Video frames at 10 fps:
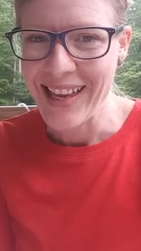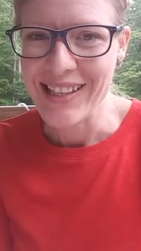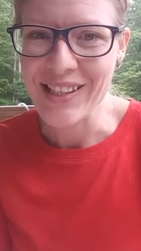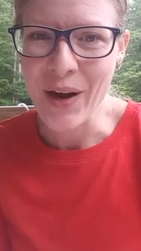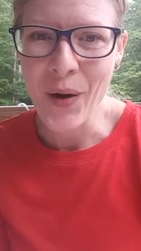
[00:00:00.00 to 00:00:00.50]

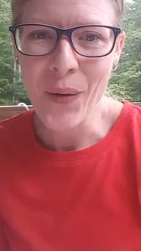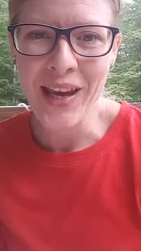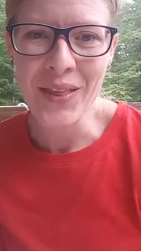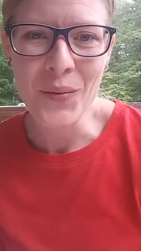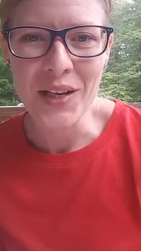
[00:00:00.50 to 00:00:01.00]
So,
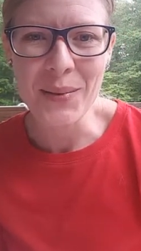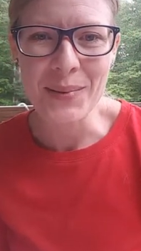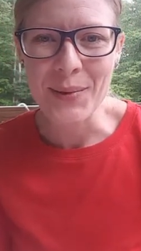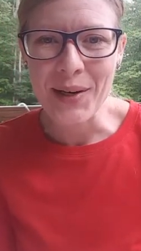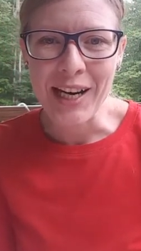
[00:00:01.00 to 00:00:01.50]
in the
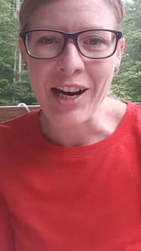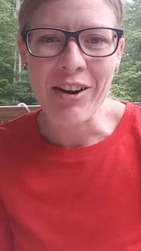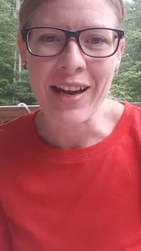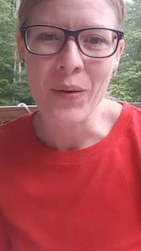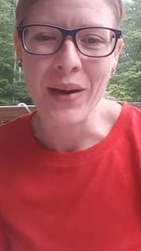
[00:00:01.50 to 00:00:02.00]
Williamsburg
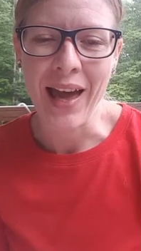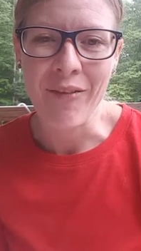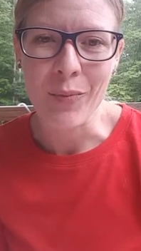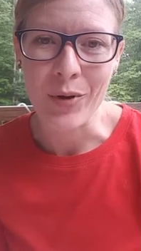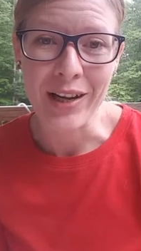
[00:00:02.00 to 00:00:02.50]
area, we
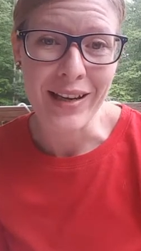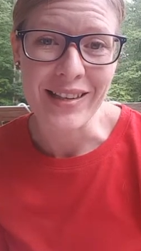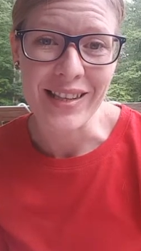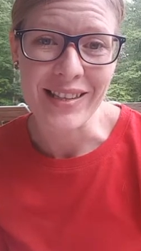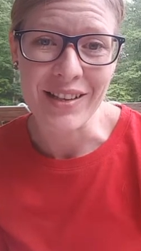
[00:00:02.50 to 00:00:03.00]
have a pretty
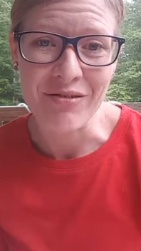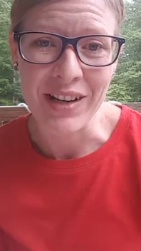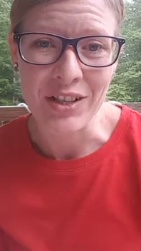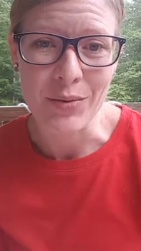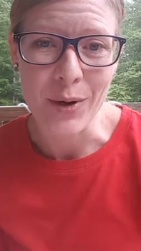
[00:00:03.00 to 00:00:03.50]
consistent
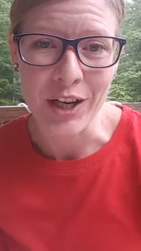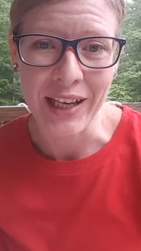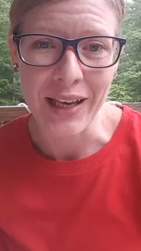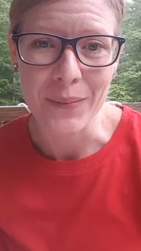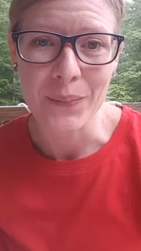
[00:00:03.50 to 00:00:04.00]
rental
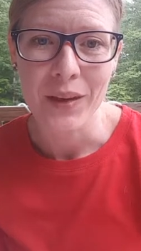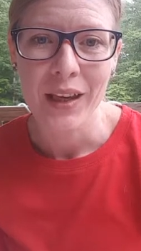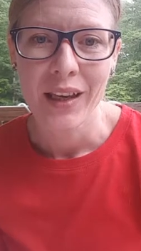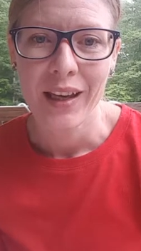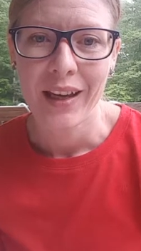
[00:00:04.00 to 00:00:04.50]
market.
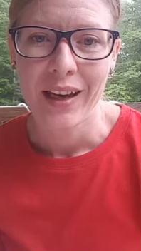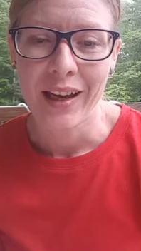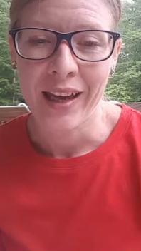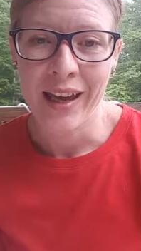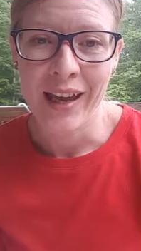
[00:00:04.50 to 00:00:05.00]

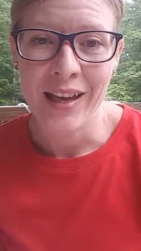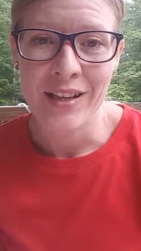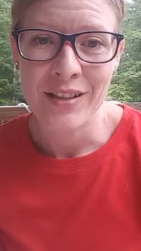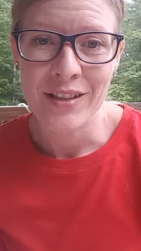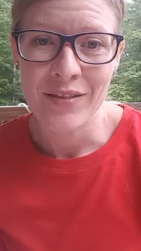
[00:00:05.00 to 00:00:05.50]

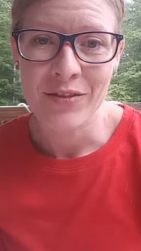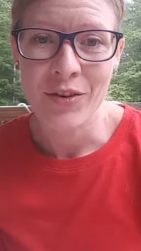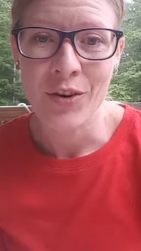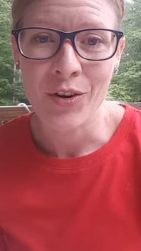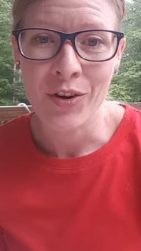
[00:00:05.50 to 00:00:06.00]
And
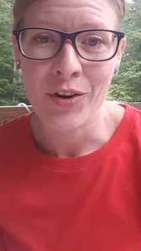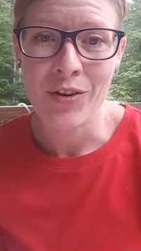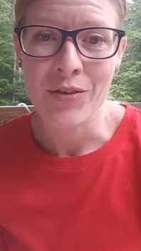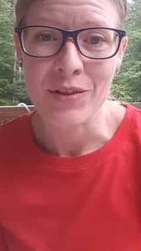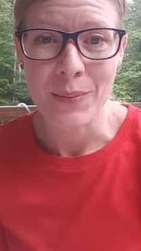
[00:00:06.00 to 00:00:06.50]

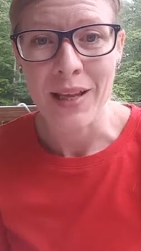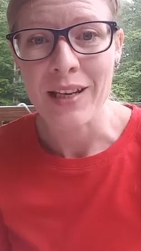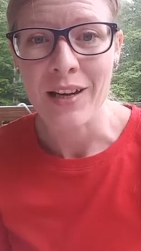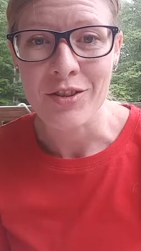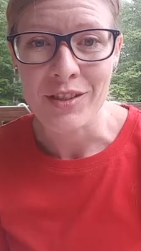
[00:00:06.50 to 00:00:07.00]

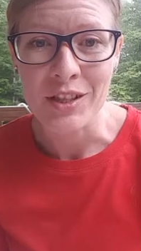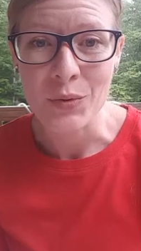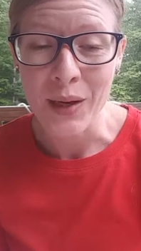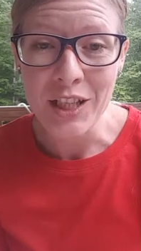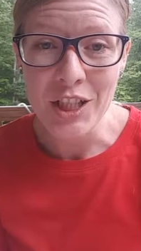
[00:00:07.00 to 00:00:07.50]
depending on your
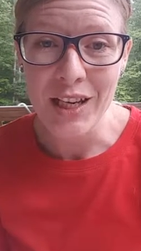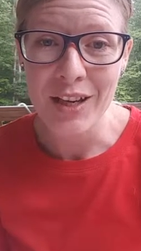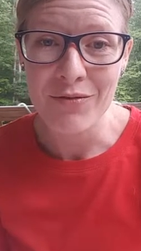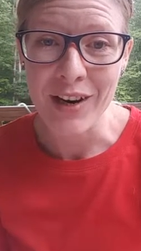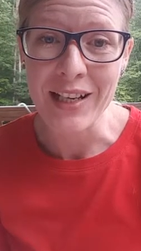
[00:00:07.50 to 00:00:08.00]

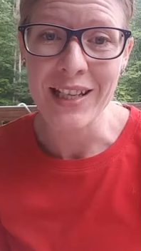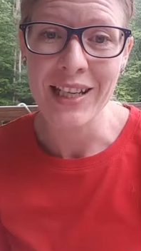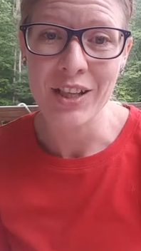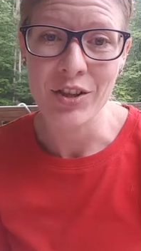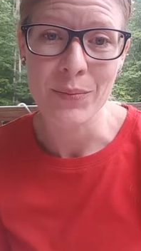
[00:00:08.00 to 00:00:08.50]
situation,
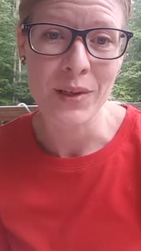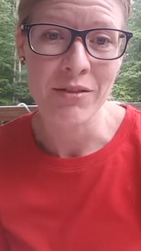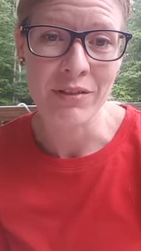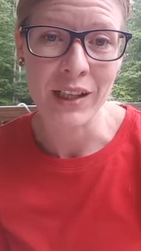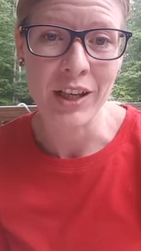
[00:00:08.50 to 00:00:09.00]
renting could be
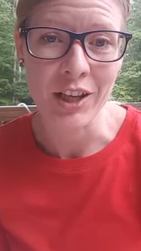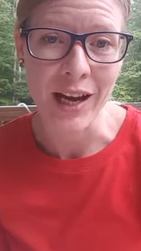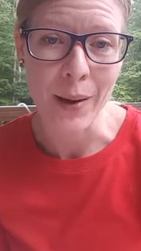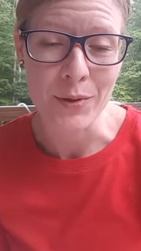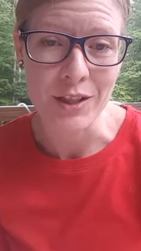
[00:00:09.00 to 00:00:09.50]
a really good
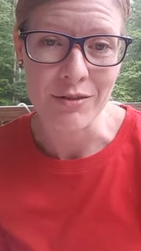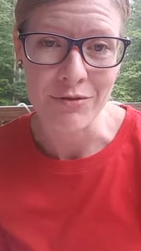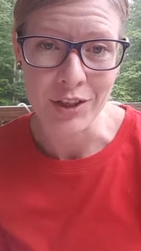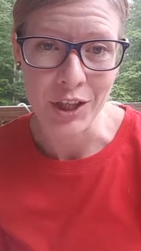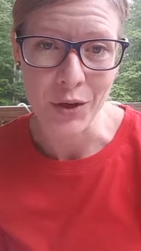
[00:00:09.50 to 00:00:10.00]
option
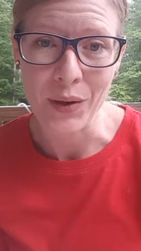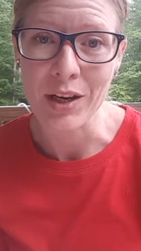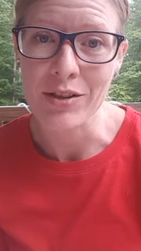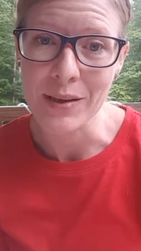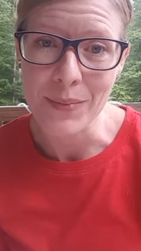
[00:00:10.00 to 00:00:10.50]
for you.
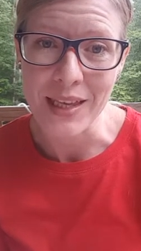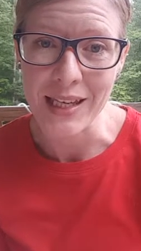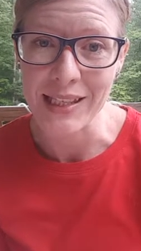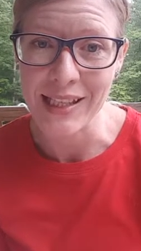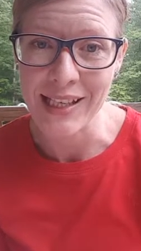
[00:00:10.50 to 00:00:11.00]
Here's some
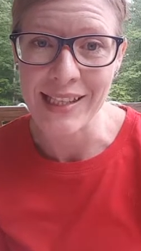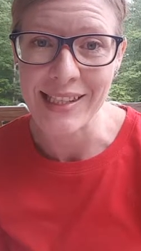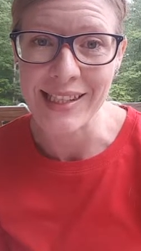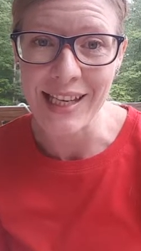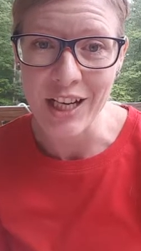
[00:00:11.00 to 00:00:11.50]
things to
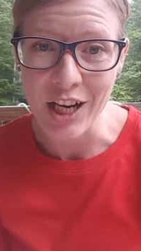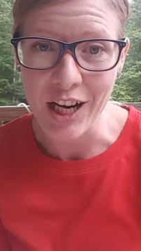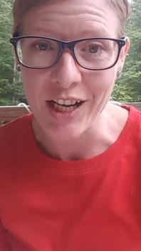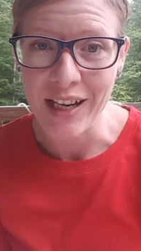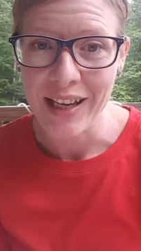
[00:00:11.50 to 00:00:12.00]
consider.